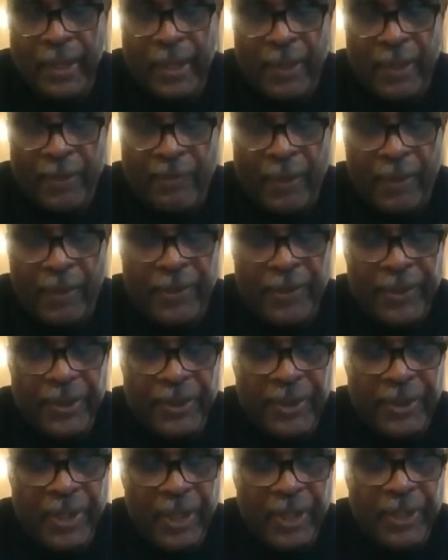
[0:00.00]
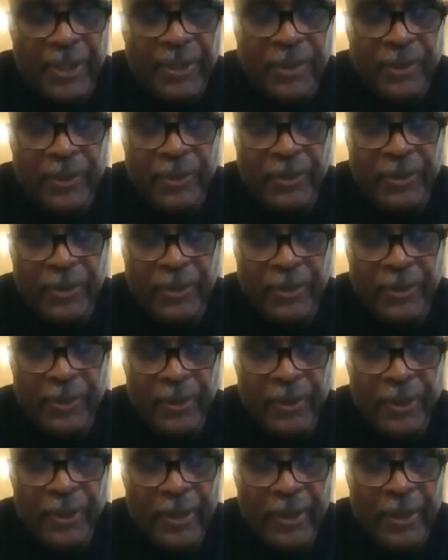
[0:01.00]
representations,
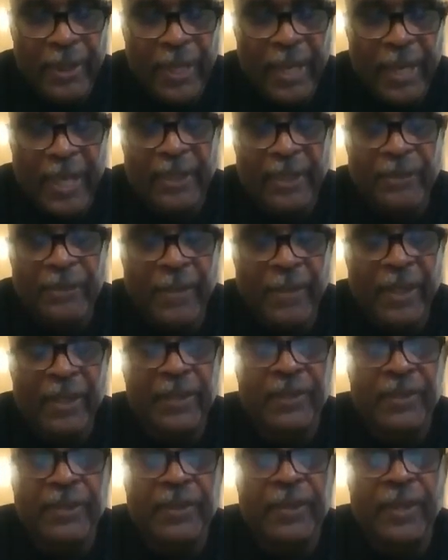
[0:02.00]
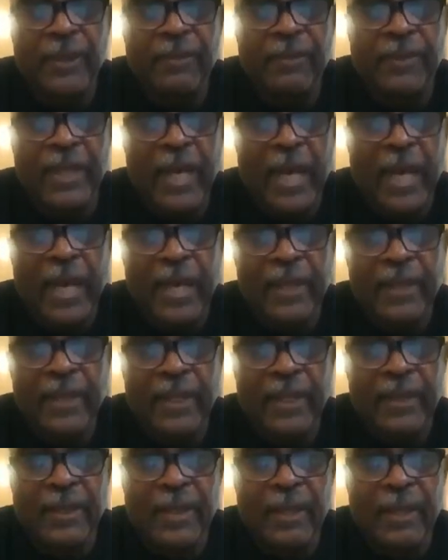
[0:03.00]
aspects of God
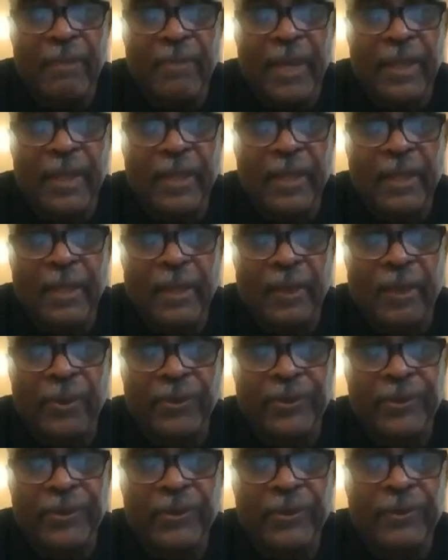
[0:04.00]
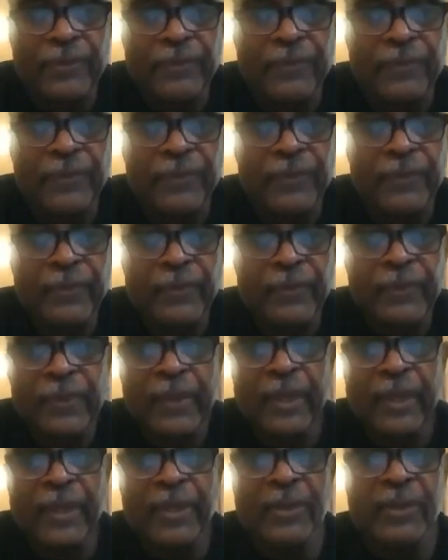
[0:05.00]
in Kemetic culture.
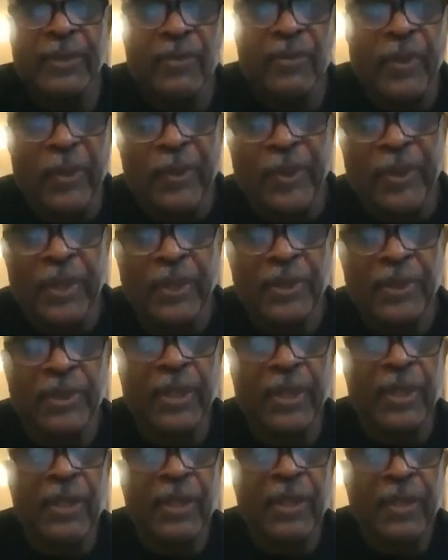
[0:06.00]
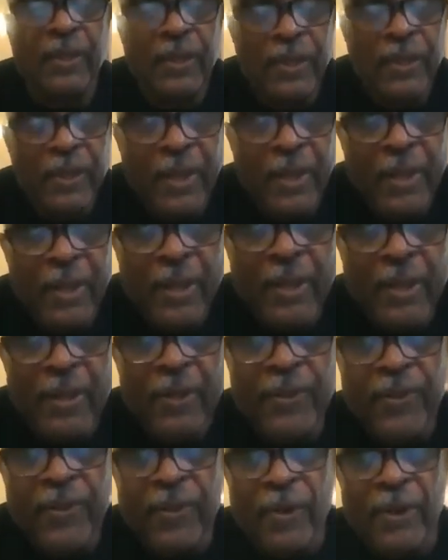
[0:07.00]
It is erroneously
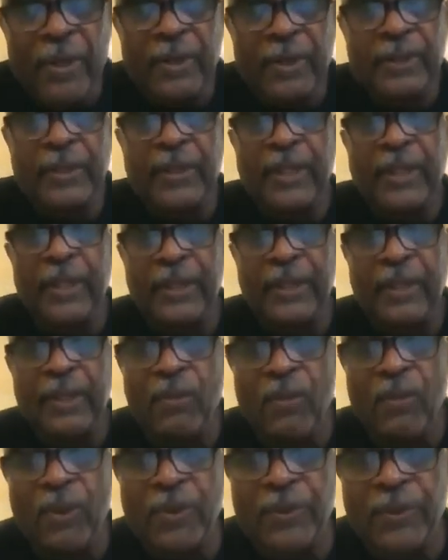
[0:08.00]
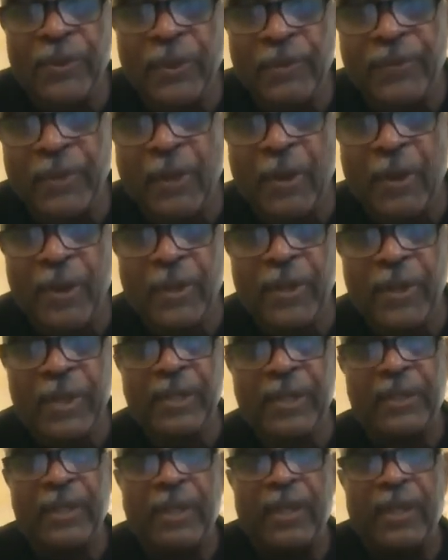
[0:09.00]
thought that they worship all of
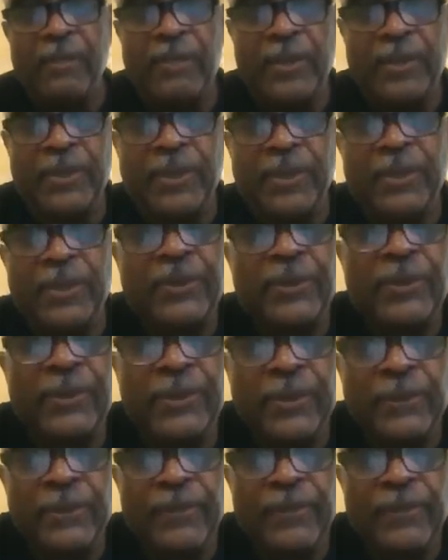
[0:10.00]
these images.